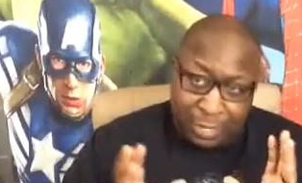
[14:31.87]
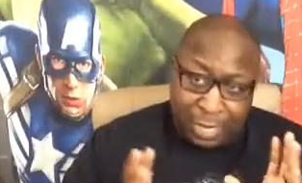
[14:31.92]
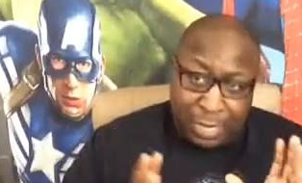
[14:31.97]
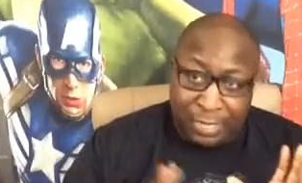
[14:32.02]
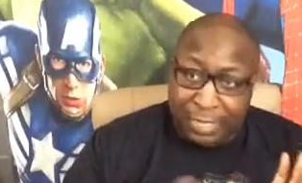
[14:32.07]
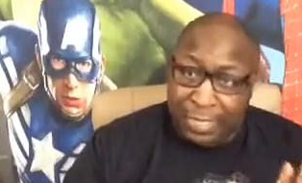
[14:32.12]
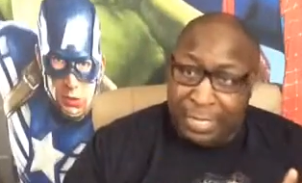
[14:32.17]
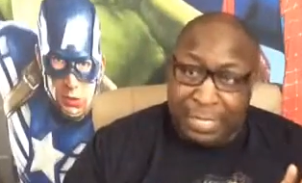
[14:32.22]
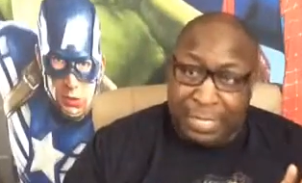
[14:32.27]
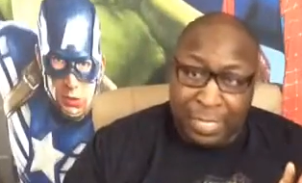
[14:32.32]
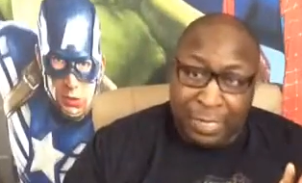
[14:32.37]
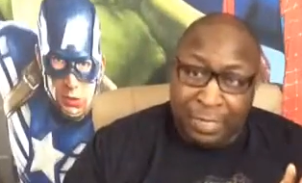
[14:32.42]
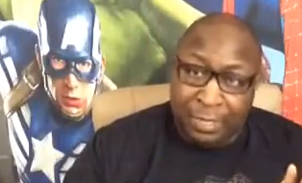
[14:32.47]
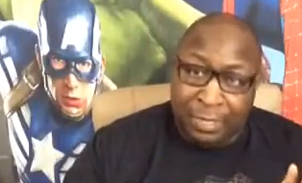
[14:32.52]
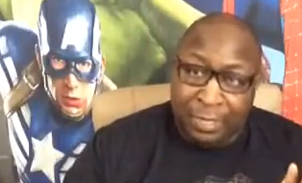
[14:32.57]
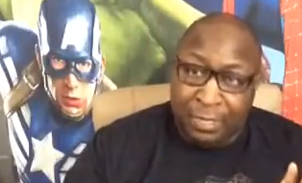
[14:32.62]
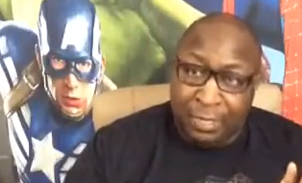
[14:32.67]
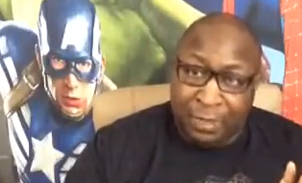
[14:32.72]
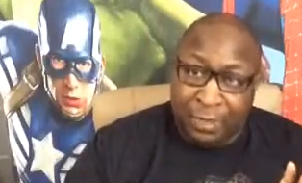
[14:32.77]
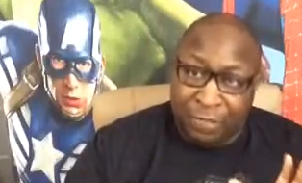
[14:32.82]
Speaker 1: Again,
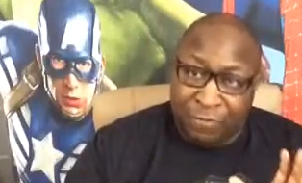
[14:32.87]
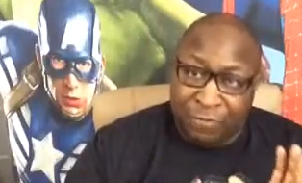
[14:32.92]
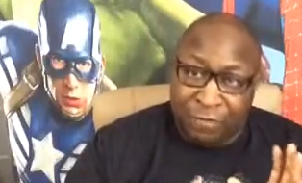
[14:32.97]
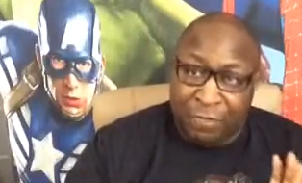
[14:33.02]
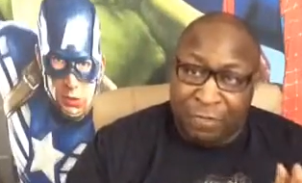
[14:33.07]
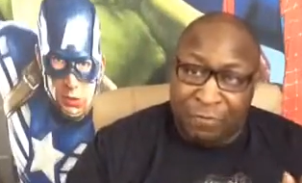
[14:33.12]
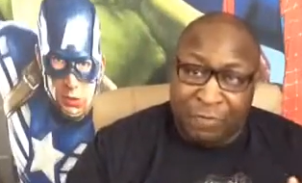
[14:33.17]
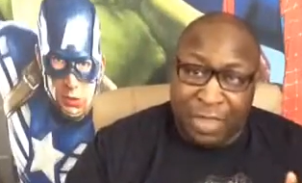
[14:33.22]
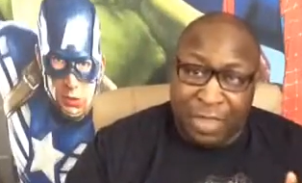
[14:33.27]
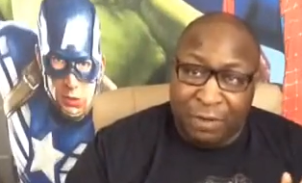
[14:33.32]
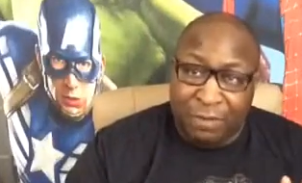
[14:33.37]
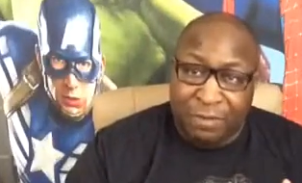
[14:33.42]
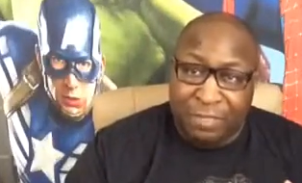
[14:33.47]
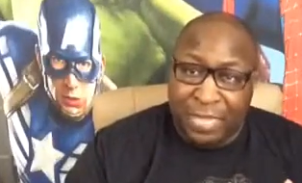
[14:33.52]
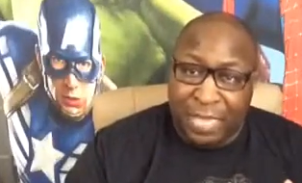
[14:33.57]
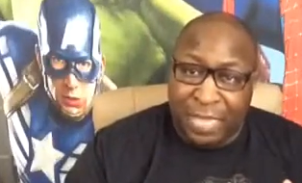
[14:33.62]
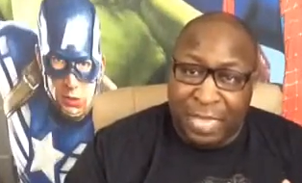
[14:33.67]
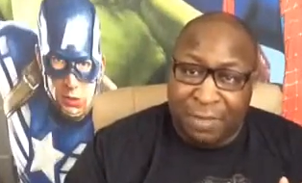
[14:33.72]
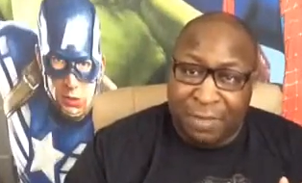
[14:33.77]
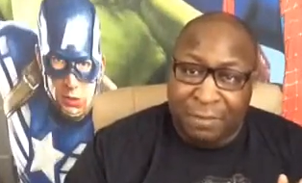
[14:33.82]
and for the final
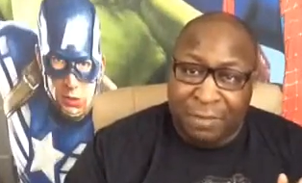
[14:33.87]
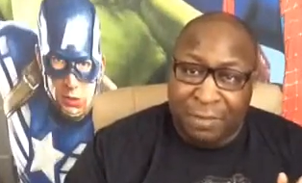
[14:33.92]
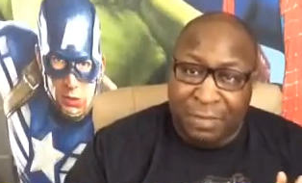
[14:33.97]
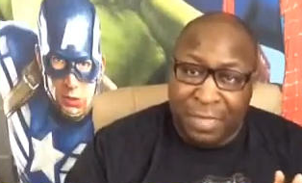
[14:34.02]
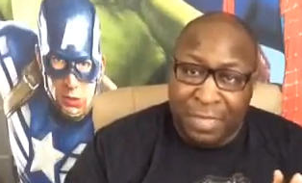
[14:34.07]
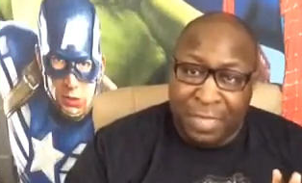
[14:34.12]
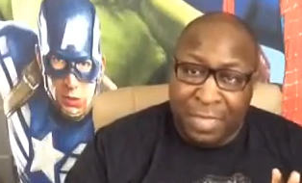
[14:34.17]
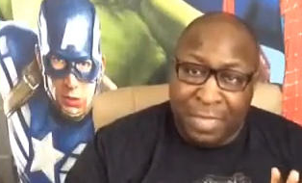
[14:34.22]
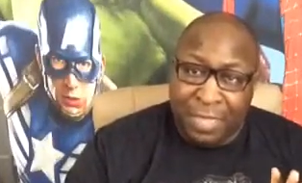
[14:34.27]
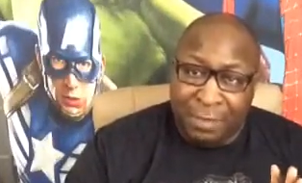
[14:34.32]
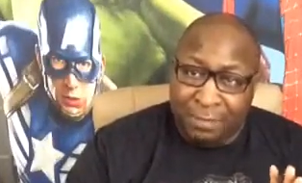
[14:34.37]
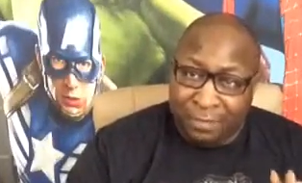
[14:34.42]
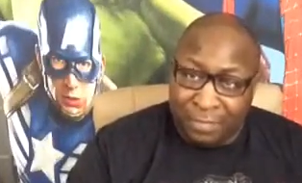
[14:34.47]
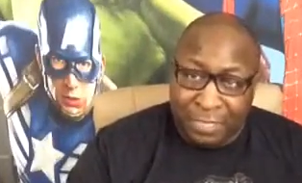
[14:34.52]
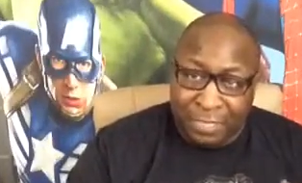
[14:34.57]
time, I'm